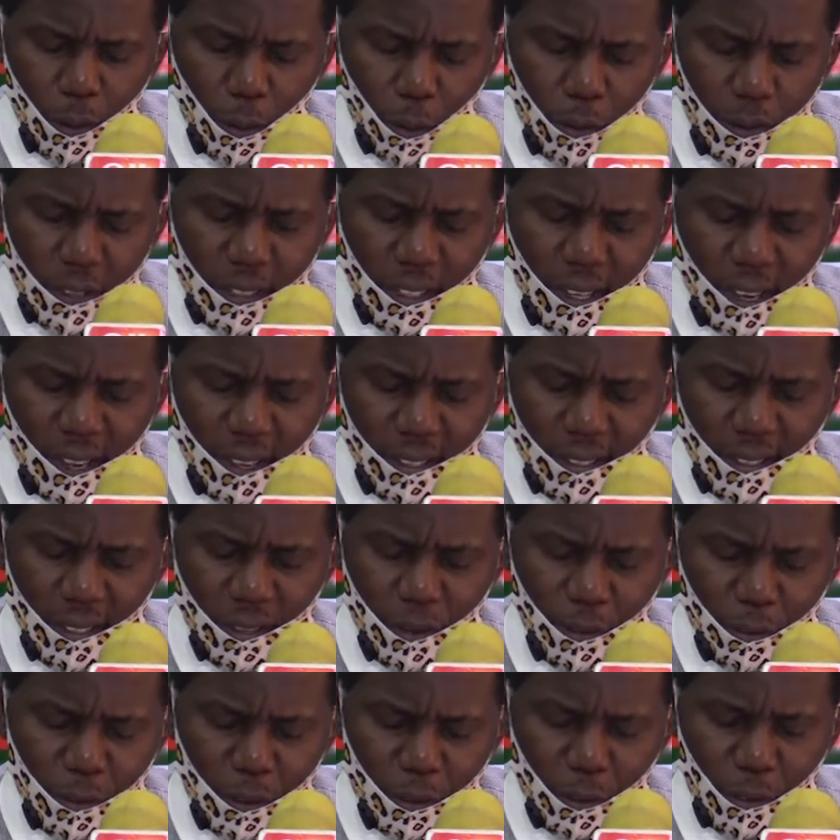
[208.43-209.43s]
which has
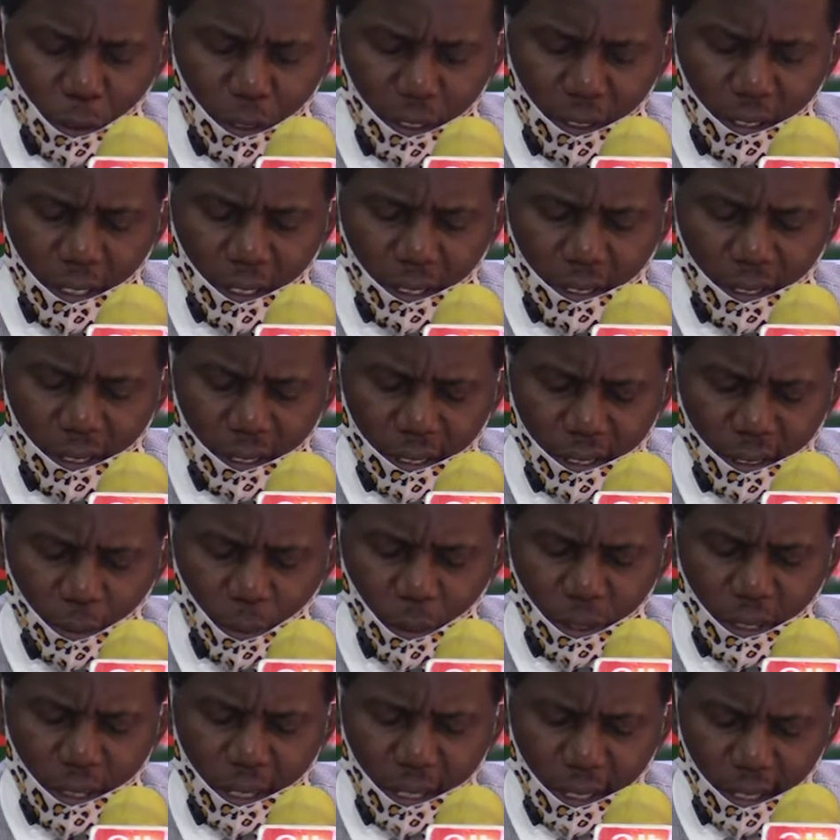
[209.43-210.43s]
infiltrated
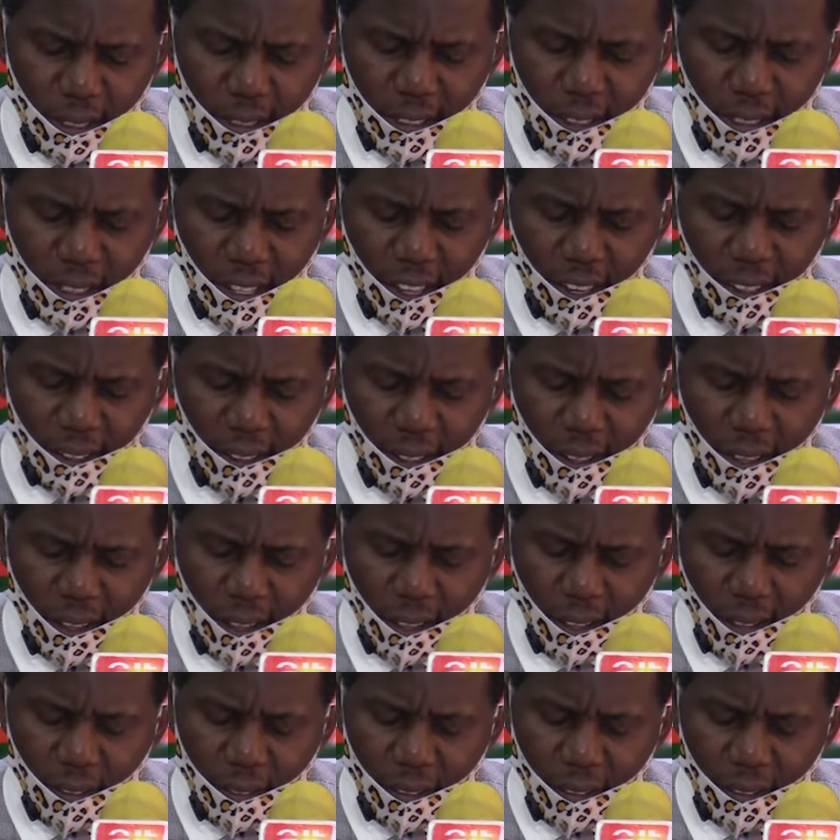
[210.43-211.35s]
with CISLAC